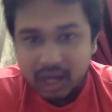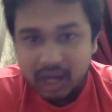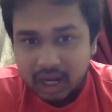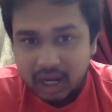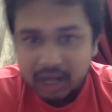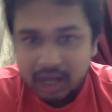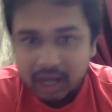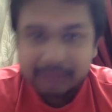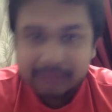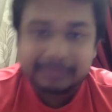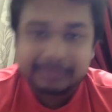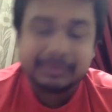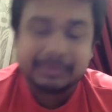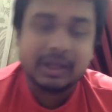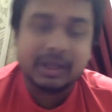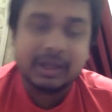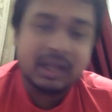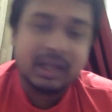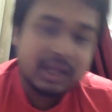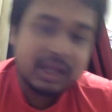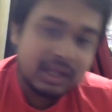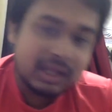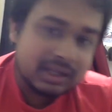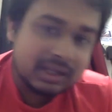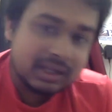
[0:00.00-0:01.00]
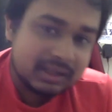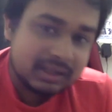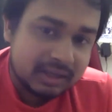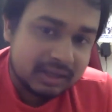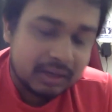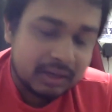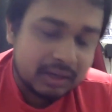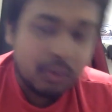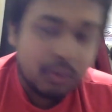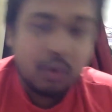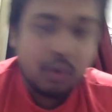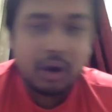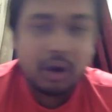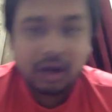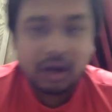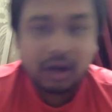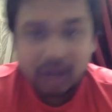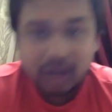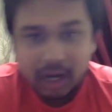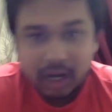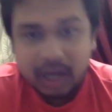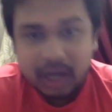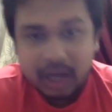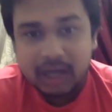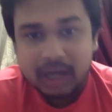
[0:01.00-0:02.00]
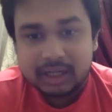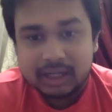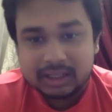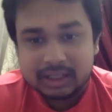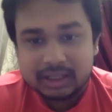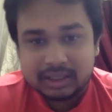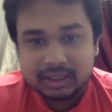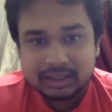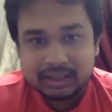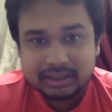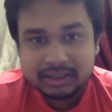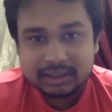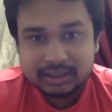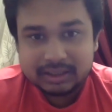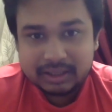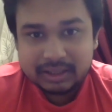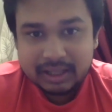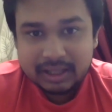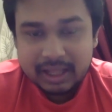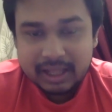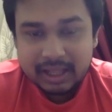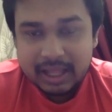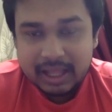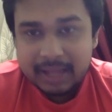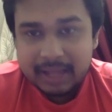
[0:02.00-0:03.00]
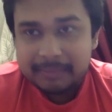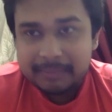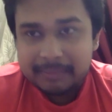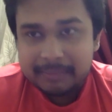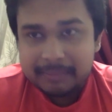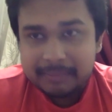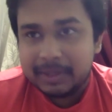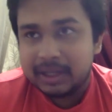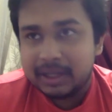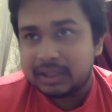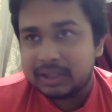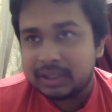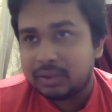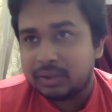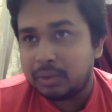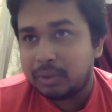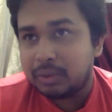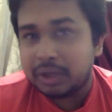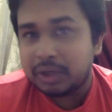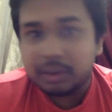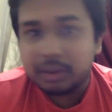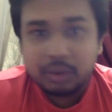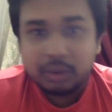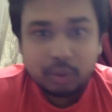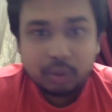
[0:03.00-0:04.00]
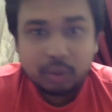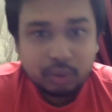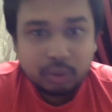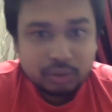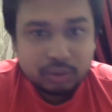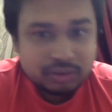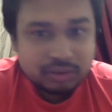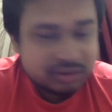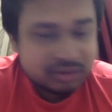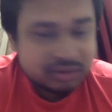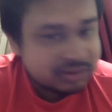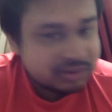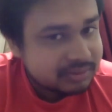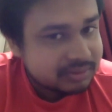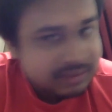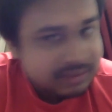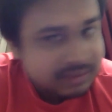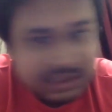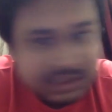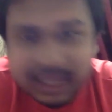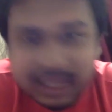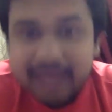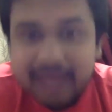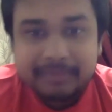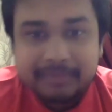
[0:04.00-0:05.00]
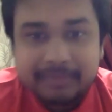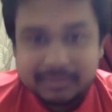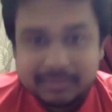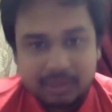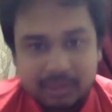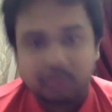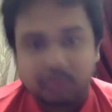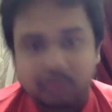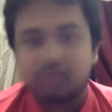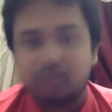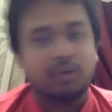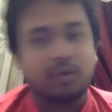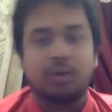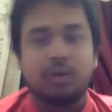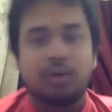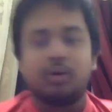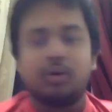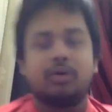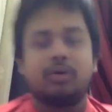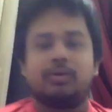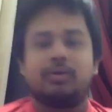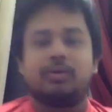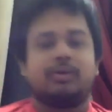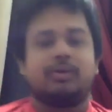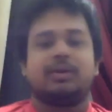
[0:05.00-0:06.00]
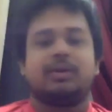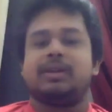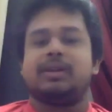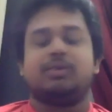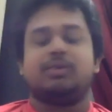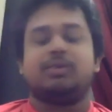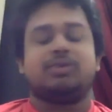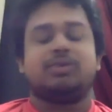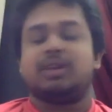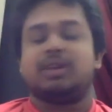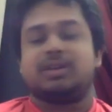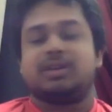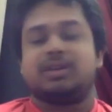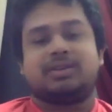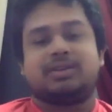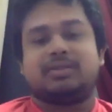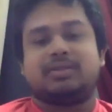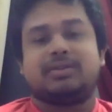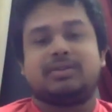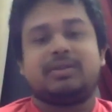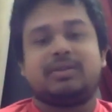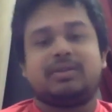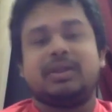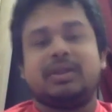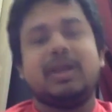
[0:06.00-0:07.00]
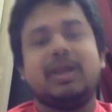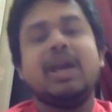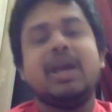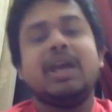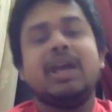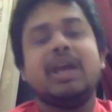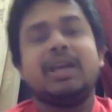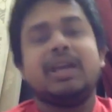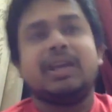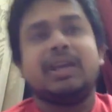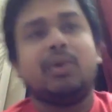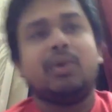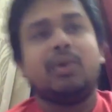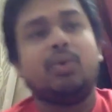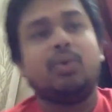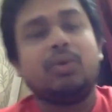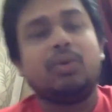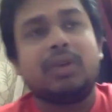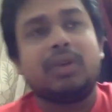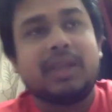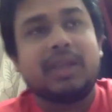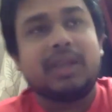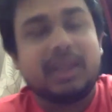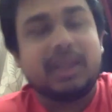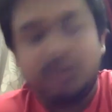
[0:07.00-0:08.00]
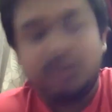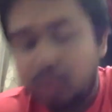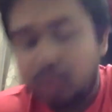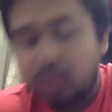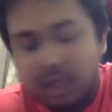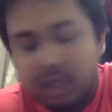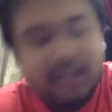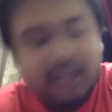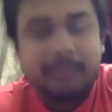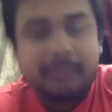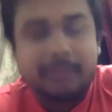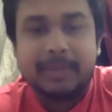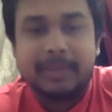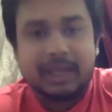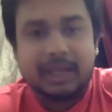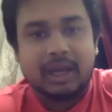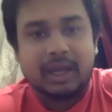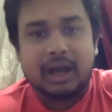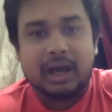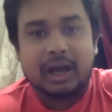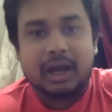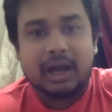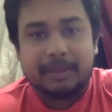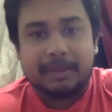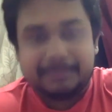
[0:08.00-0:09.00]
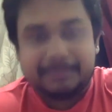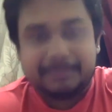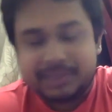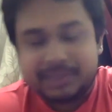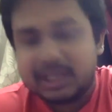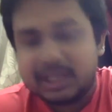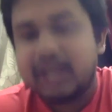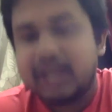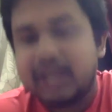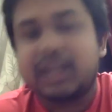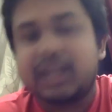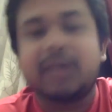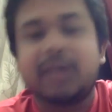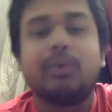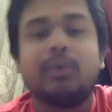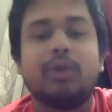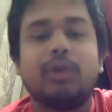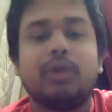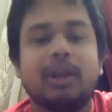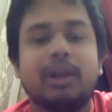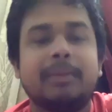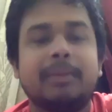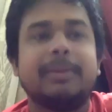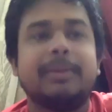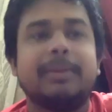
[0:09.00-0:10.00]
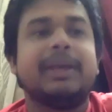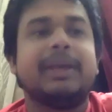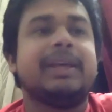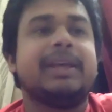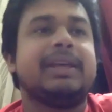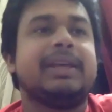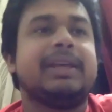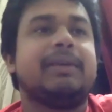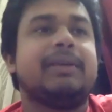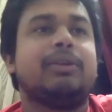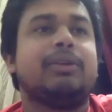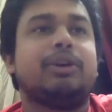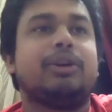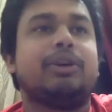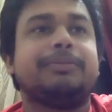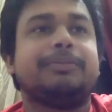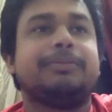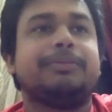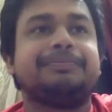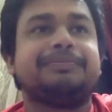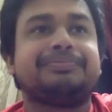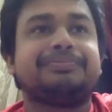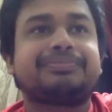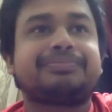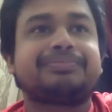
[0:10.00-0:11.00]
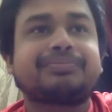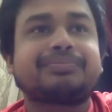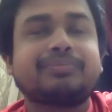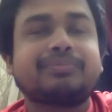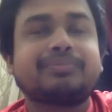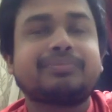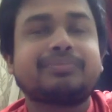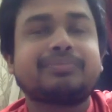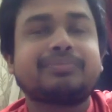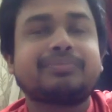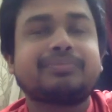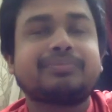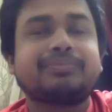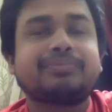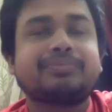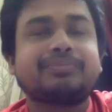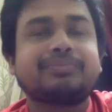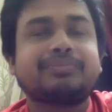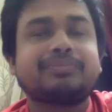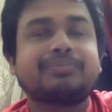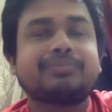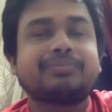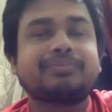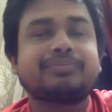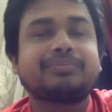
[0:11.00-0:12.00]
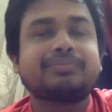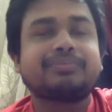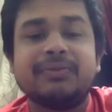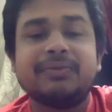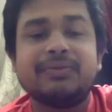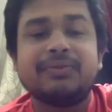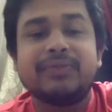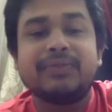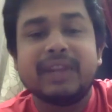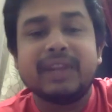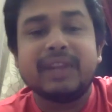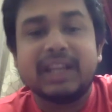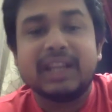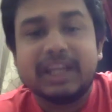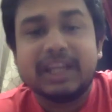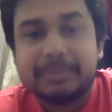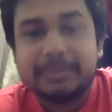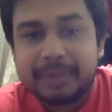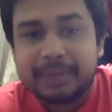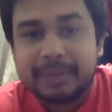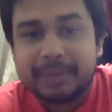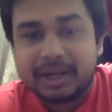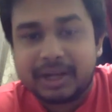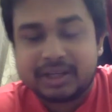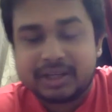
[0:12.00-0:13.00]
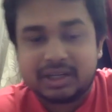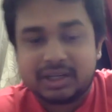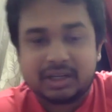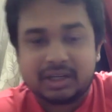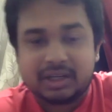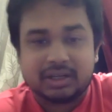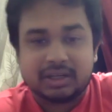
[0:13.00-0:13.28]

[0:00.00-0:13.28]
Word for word: up, work hard. But when you lose, same. You go. You just you will be upset. You will be, you know. You will feel depression.